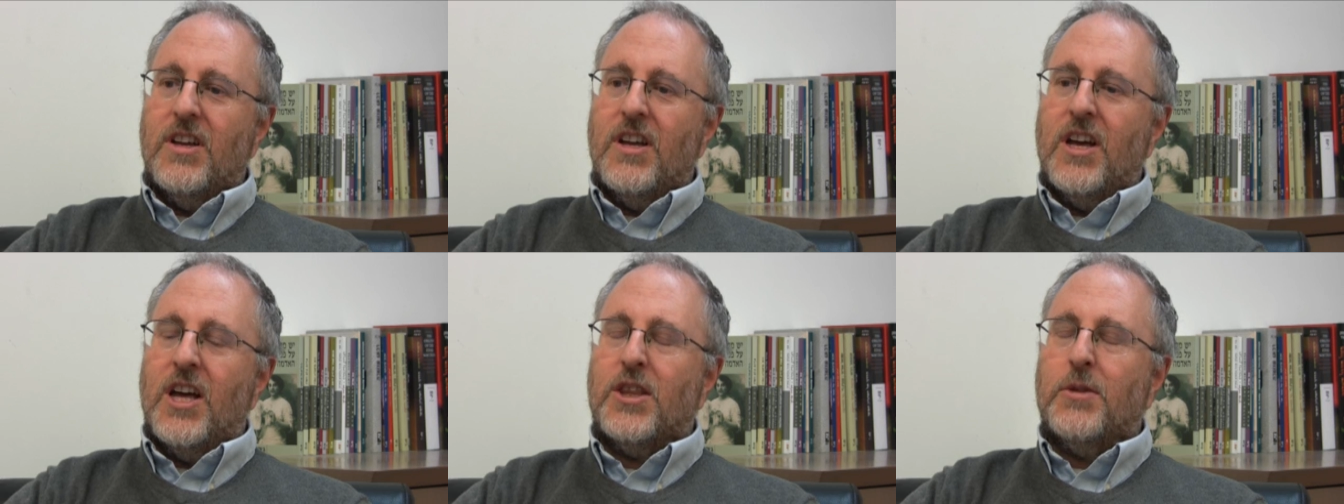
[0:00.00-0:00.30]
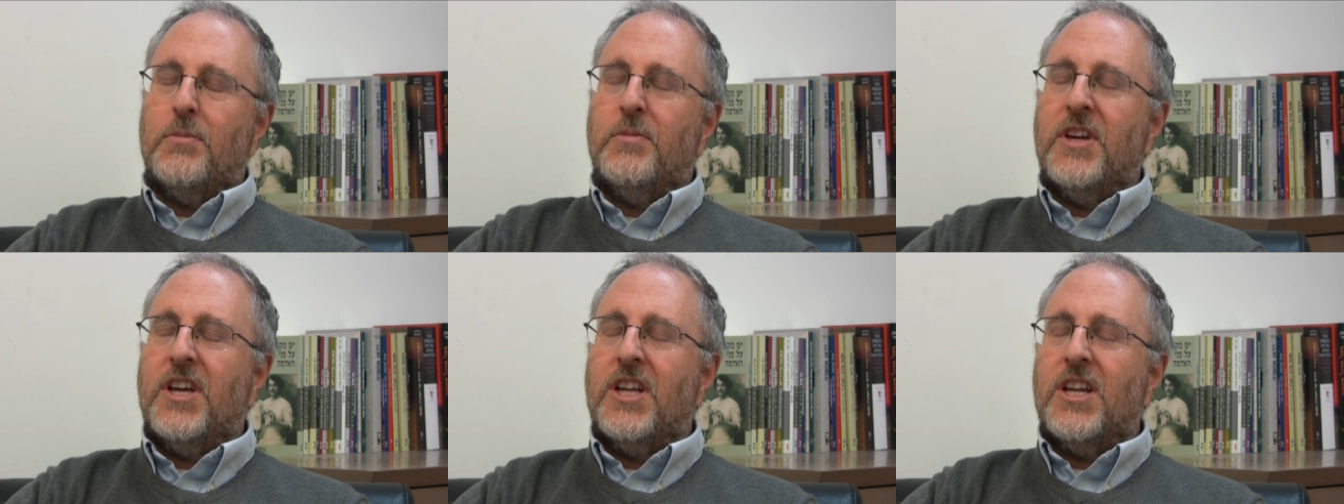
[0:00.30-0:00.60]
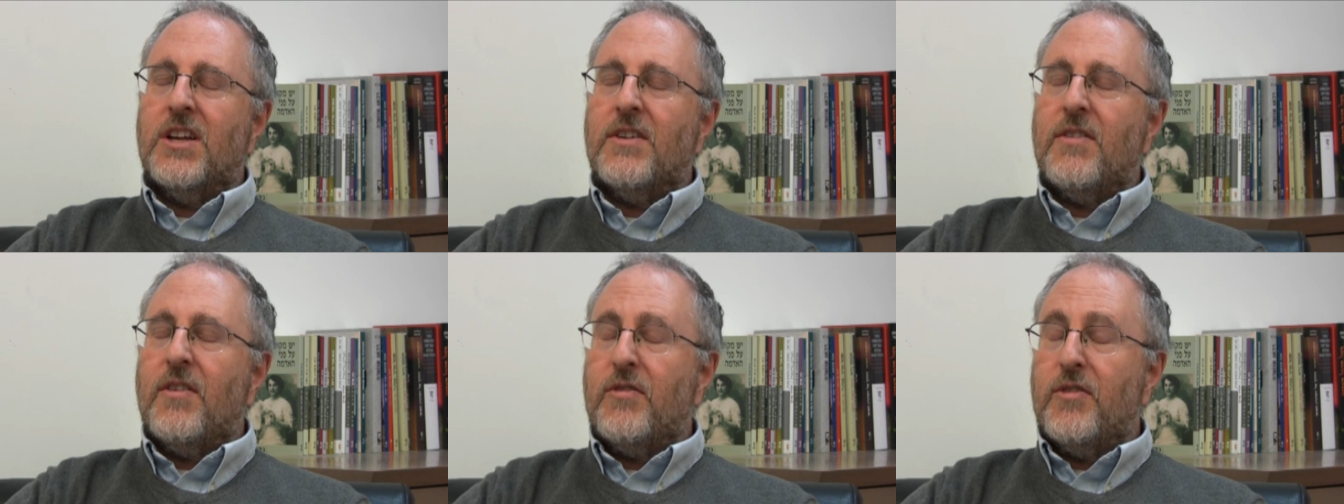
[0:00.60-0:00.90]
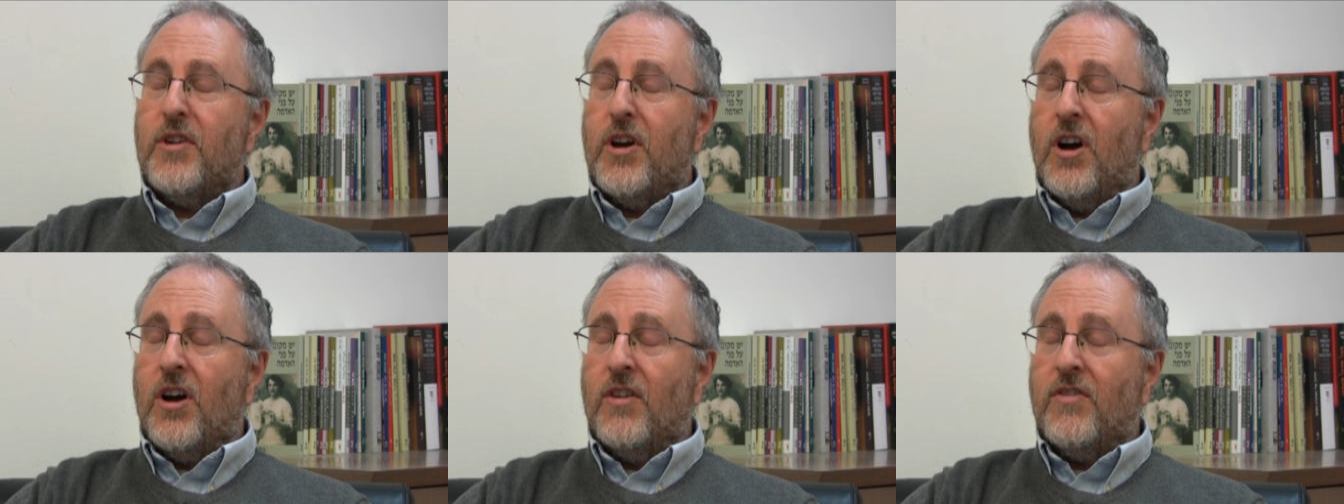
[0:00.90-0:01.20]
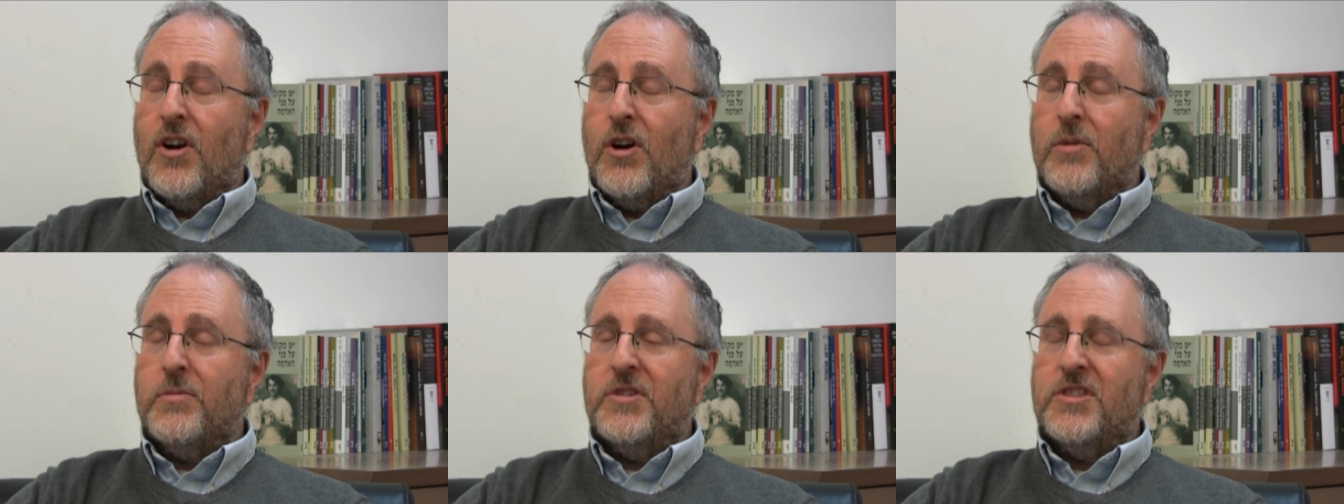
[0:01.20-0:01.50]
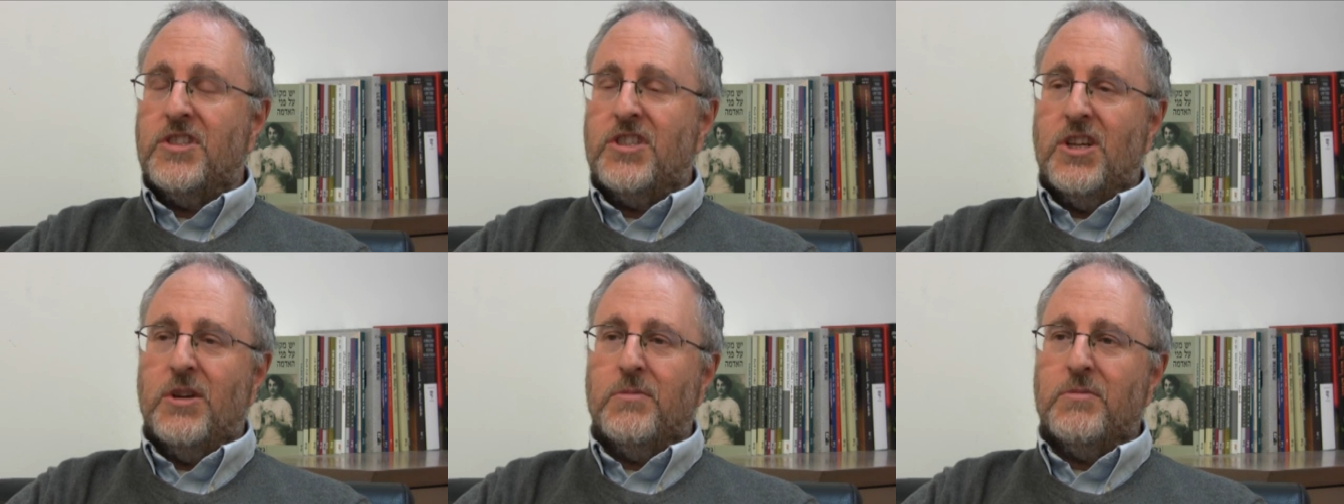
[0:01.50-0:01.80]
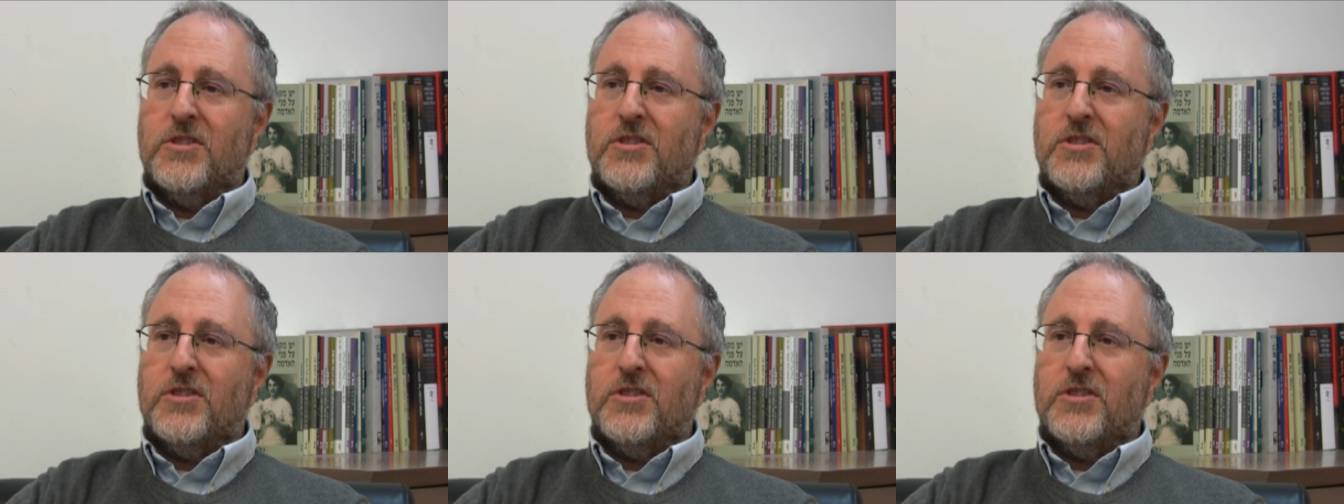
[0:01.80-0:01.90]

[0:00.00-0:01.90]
At the beginning of, of our museum,